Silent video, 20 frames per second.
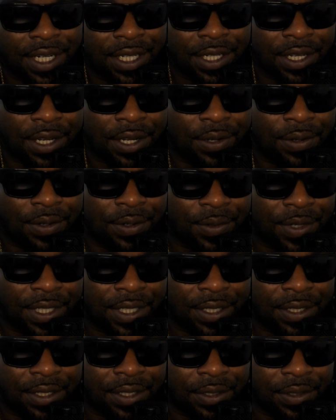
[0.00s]
go and what
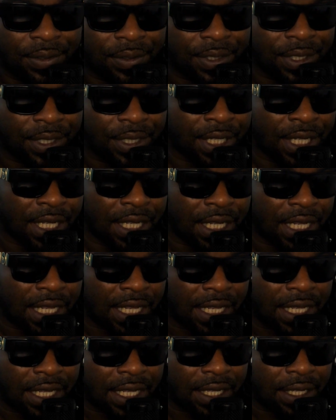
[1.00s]
to do and
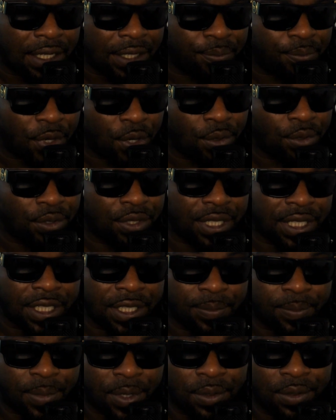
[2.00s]
uh, post this,
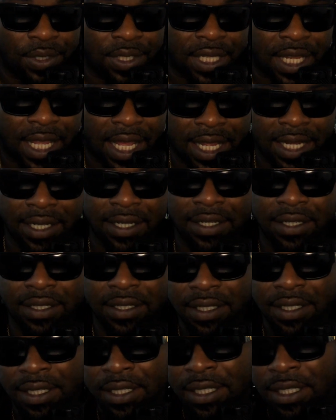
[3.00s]
post that, and
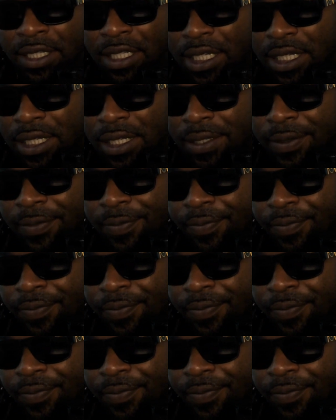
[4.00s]
uh,